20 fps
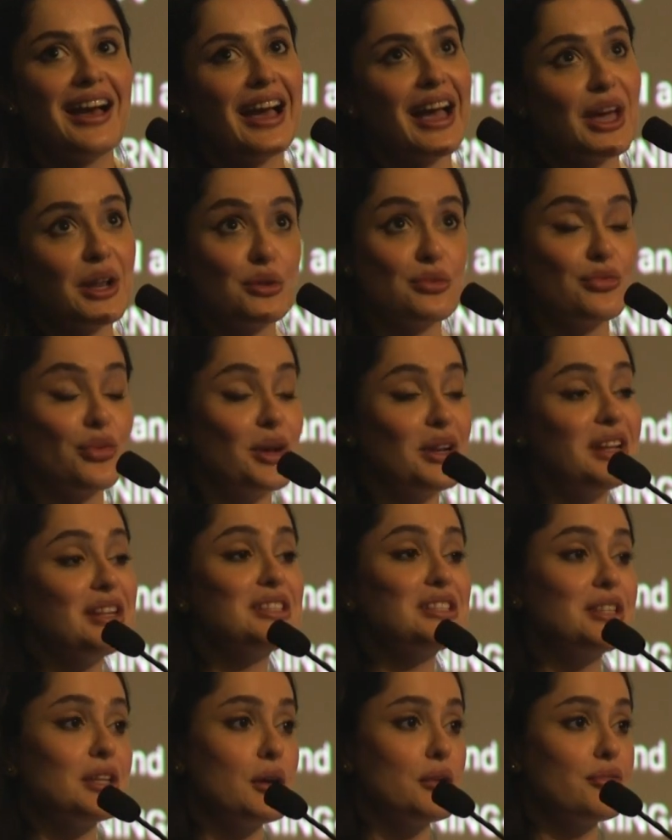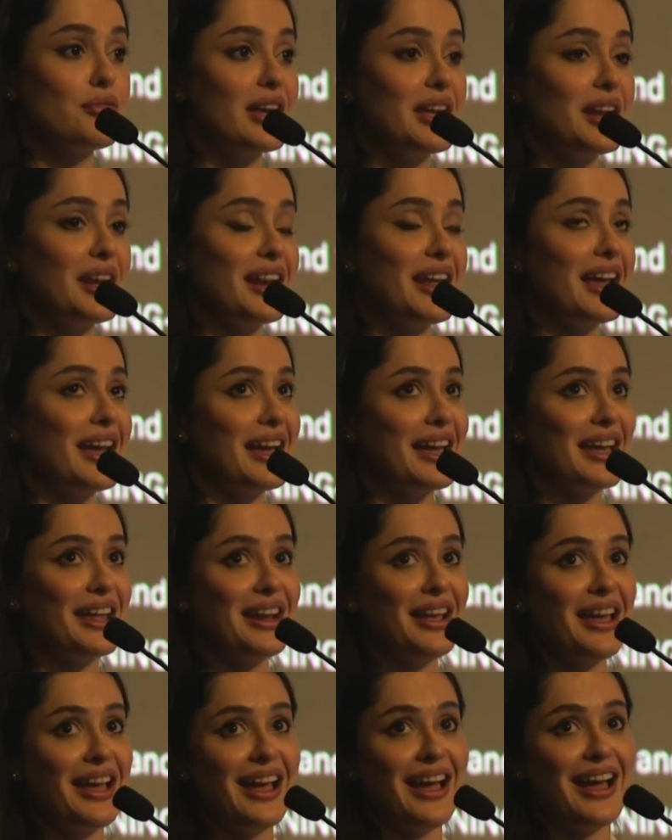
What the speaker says: I had a volunteer vet, and I had